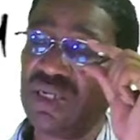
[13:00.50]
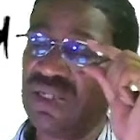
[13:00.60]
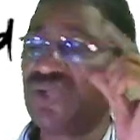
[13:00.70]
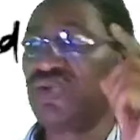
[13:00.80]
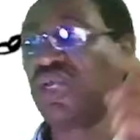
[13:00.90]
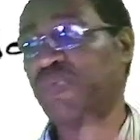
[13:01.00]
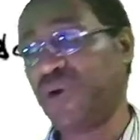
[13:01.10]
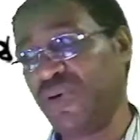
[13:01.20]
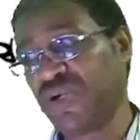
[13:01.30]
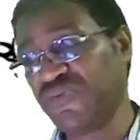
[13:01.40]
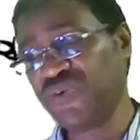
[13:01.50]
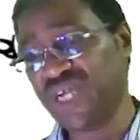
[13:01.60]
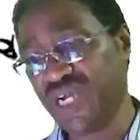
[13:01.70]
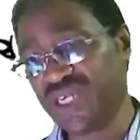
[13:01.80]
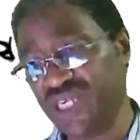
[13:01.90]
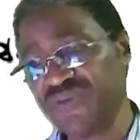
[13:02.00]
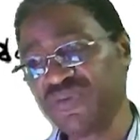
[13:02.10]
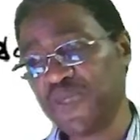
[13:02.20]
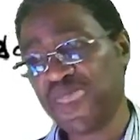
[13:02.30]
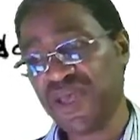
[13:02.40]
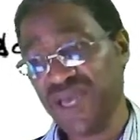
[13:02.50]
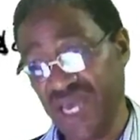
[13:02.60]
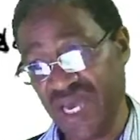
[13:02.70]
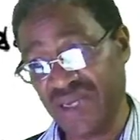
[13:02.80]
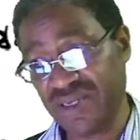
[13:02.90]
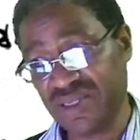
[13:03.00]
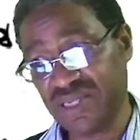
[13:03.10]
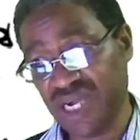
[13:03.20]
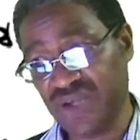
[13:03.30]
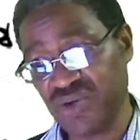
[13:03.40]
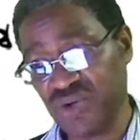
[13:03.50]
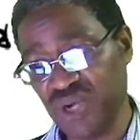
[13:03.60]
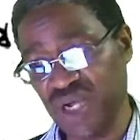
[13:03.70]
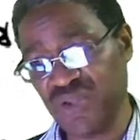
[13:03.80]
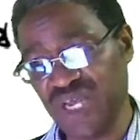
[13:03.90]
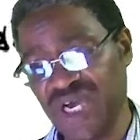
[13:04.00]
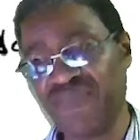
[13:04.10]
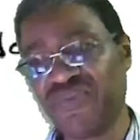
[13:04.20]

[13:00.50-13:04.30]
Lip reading: to the power of negative n. Are you there?